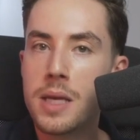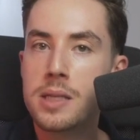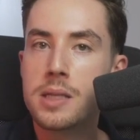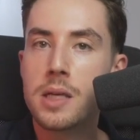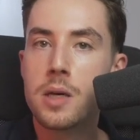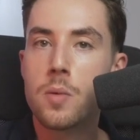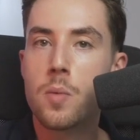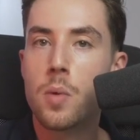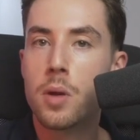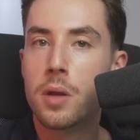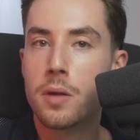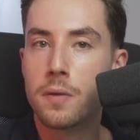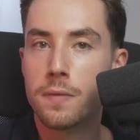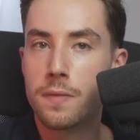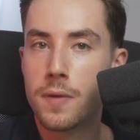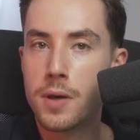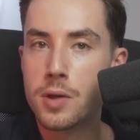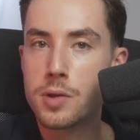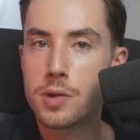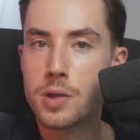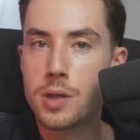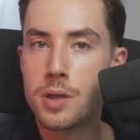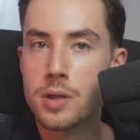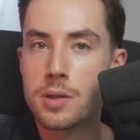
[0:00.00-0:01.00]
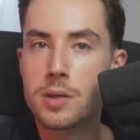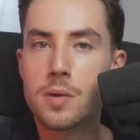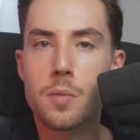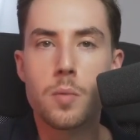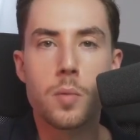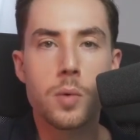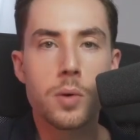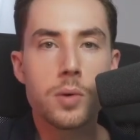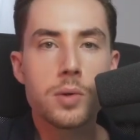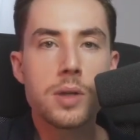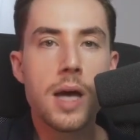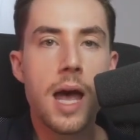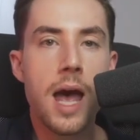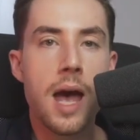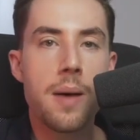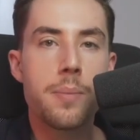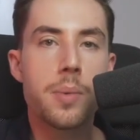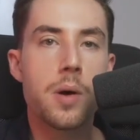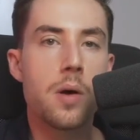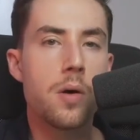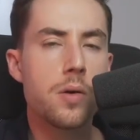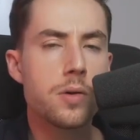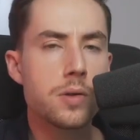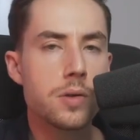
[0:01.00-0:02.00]
basic wallet functions, World
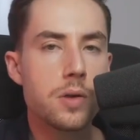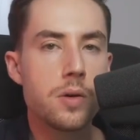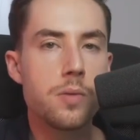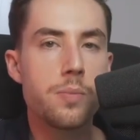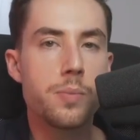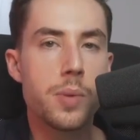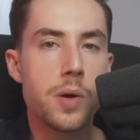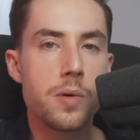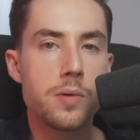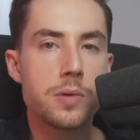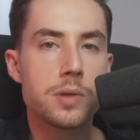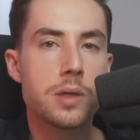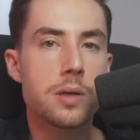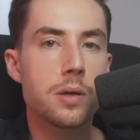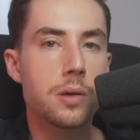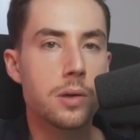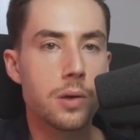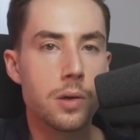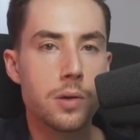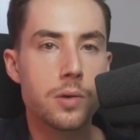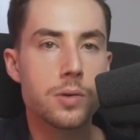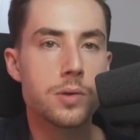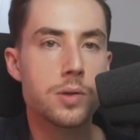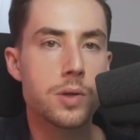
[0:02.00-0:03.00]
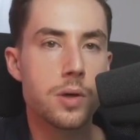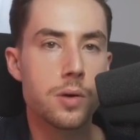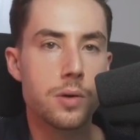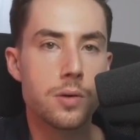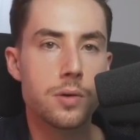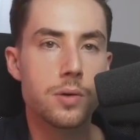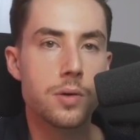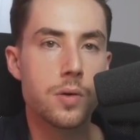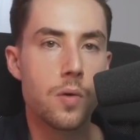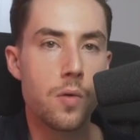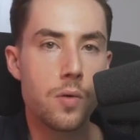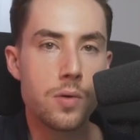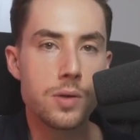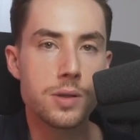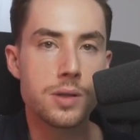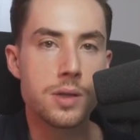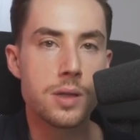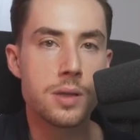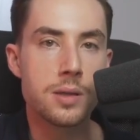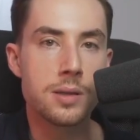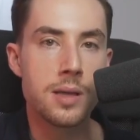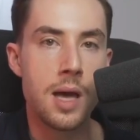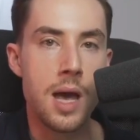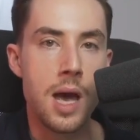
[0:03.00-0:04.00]
App also boasts learn to earn
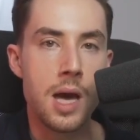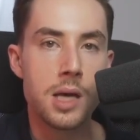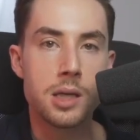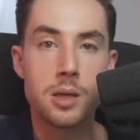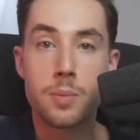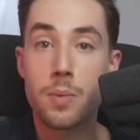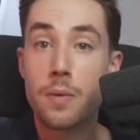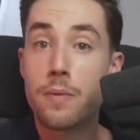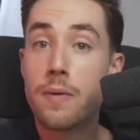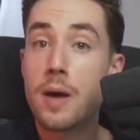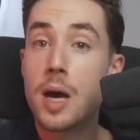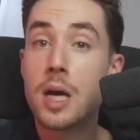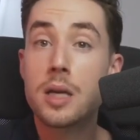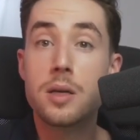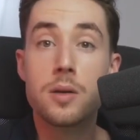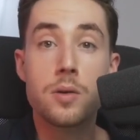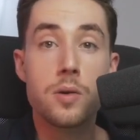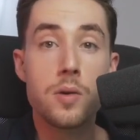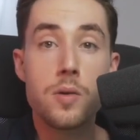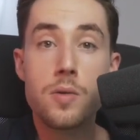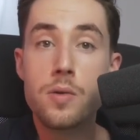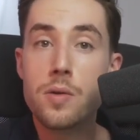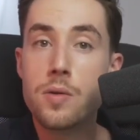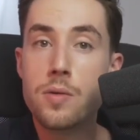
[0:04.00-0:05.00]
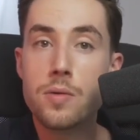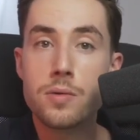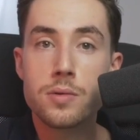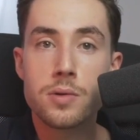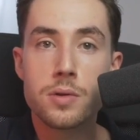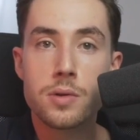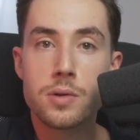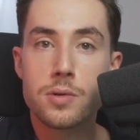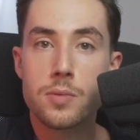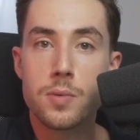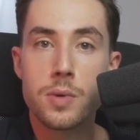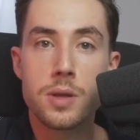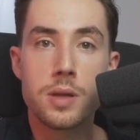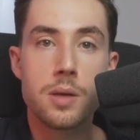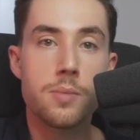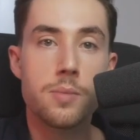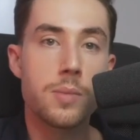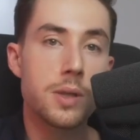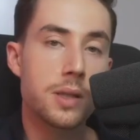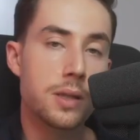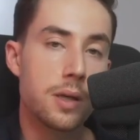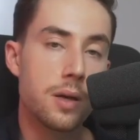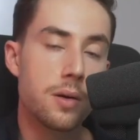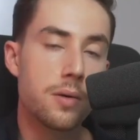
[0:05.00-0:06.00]
courses to provide new users with the
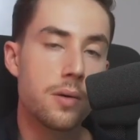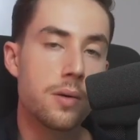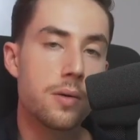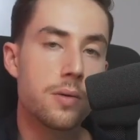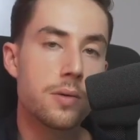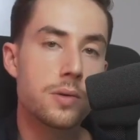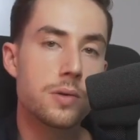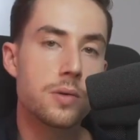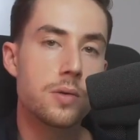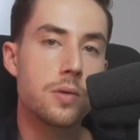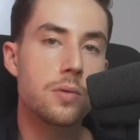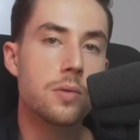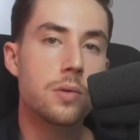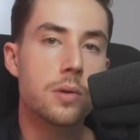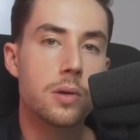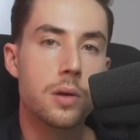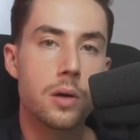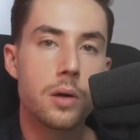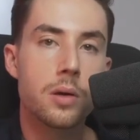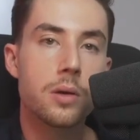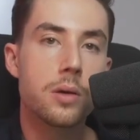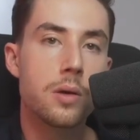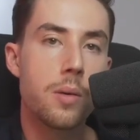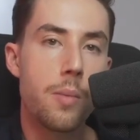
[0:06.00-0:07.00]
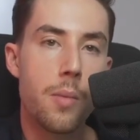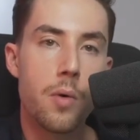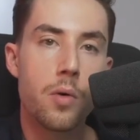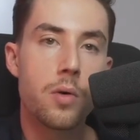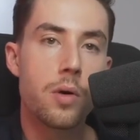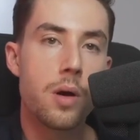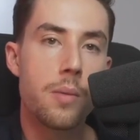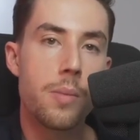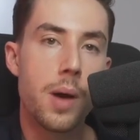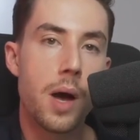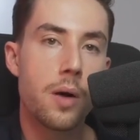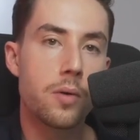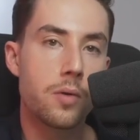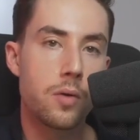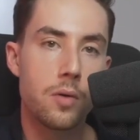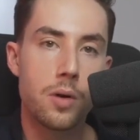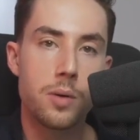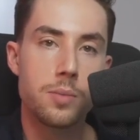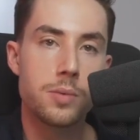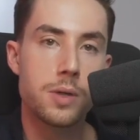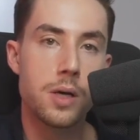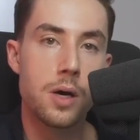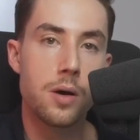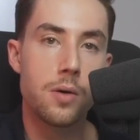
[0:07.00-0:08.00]
materials to learn more about
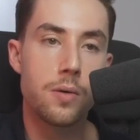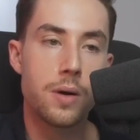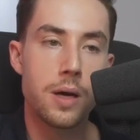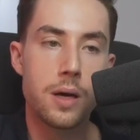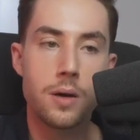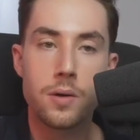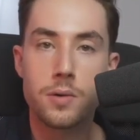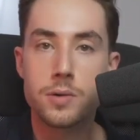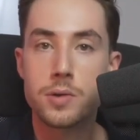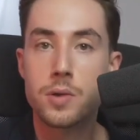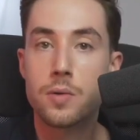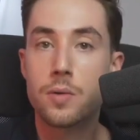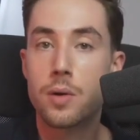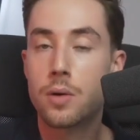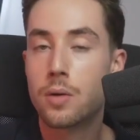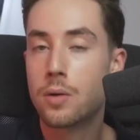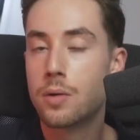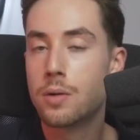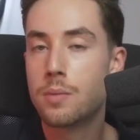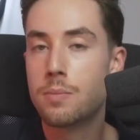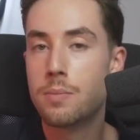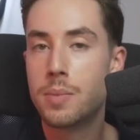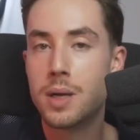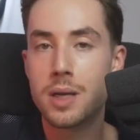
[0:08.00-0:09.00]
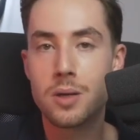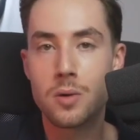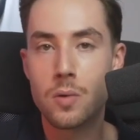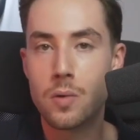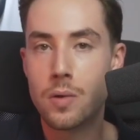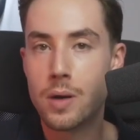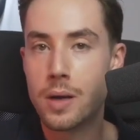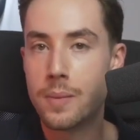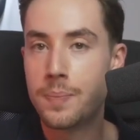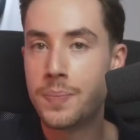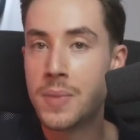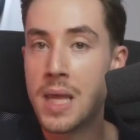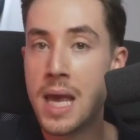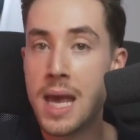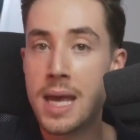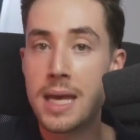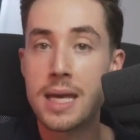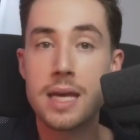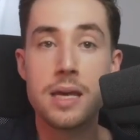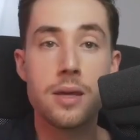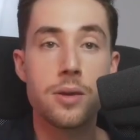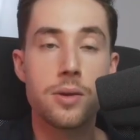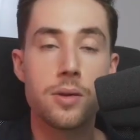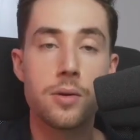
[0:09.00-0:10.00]
crypto and also earn Bitcoin,
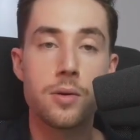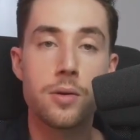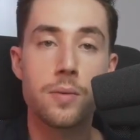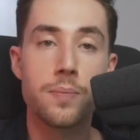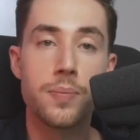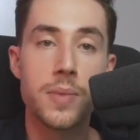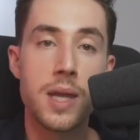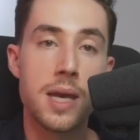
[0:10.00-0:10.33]
Ether,